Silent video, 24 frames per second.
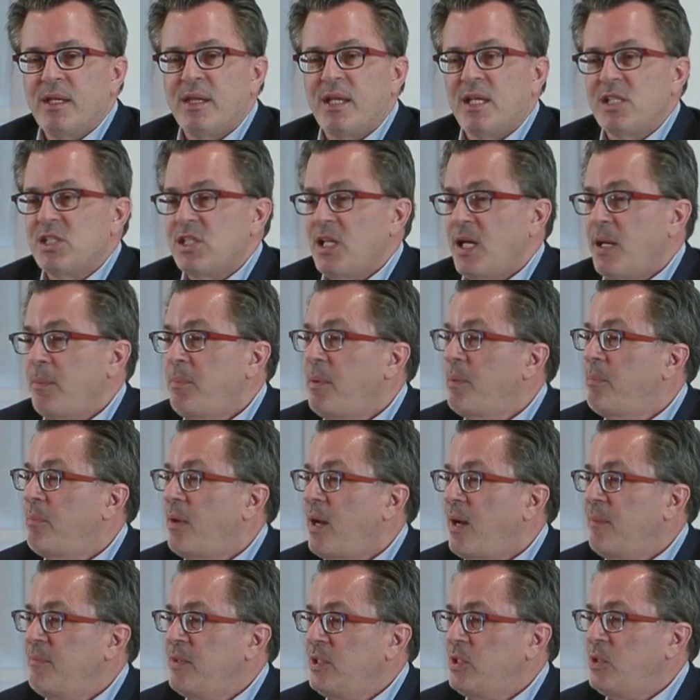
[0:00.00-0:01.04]
they set up a
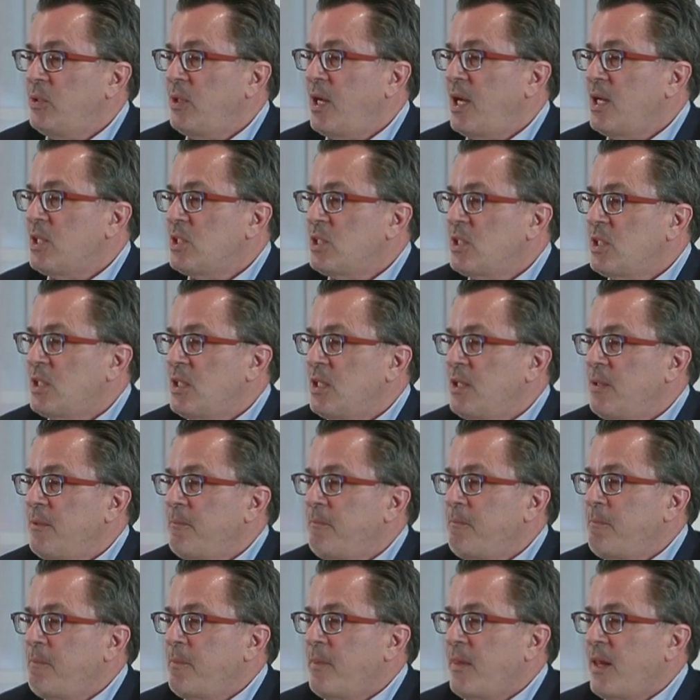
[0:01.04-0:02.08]
Bobby trust.
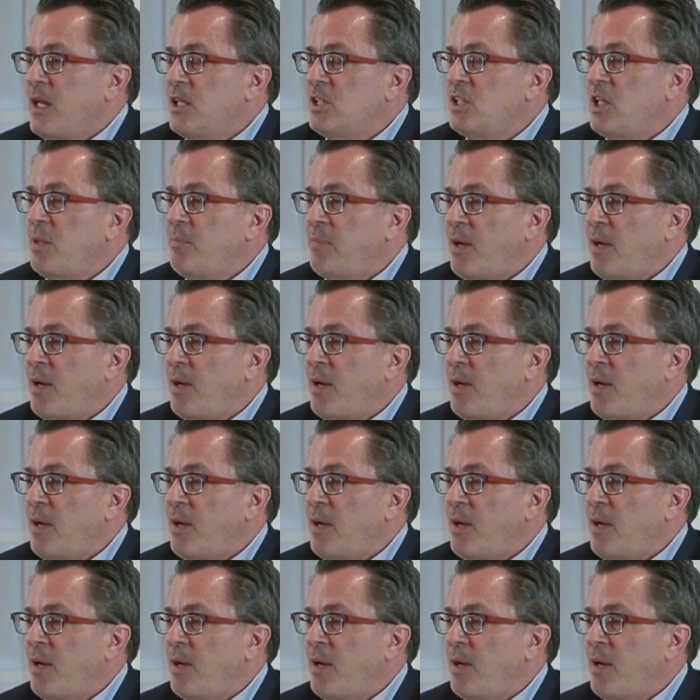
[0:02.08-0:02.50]
They say,